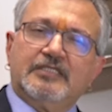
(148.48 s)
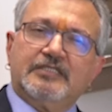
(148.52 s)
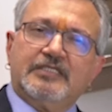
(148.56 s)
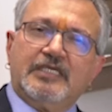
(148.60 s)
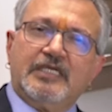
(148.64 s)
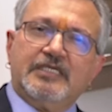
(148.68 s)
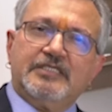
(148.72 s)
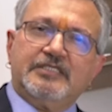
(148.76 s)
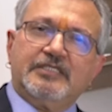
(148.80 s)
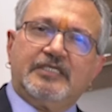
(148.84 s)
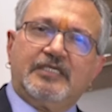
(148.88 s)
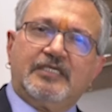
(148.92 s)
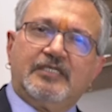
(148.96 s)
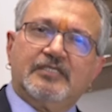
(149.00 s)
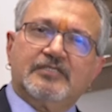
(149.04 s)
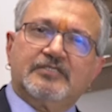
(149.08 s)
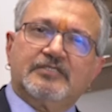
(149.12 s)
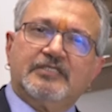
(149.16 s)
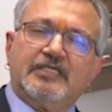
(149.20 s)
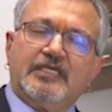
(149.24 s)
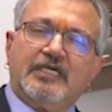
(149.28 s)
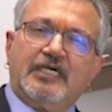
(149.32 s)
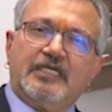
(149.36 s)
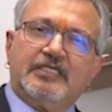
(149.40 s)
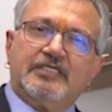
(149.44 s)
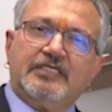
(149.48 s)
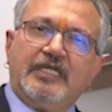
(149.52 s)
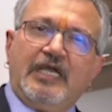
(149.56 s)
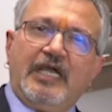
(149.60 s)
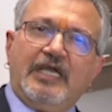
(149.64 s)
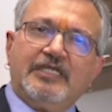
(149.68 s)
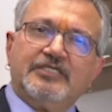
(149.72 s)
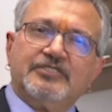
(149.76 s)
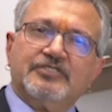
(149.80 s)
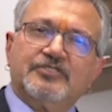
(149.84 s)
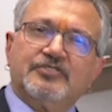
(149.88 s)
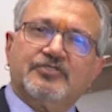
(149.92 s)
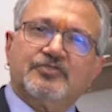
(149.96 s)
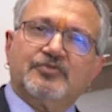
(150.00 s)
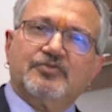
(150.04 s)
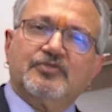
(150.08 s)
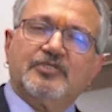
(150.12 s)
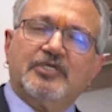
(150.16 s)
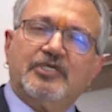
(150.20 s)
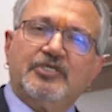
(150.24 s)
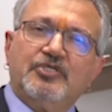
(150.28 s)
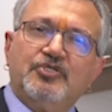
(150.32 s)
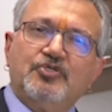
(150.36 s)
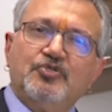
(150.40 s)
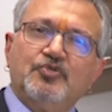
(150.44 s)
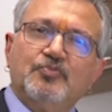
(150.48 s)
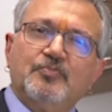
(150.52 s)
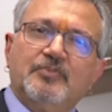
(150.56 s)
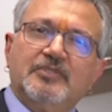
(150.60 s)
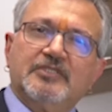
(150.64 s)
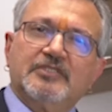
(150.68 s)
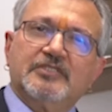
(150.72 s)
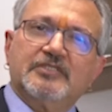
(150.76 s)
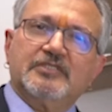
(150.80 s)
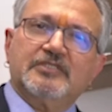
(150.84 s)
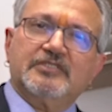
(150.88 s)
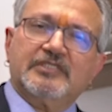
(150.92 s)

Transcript: tentacles. They attach to the human